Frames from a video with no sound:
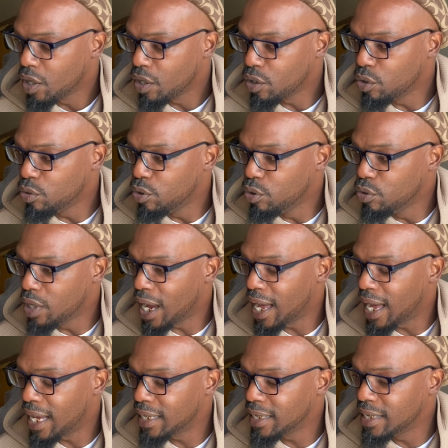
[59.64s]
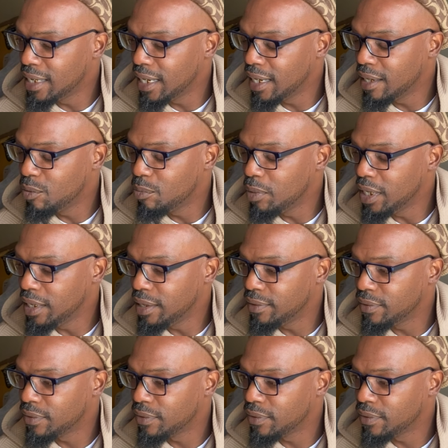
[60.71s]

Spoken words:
You do not have to tell me.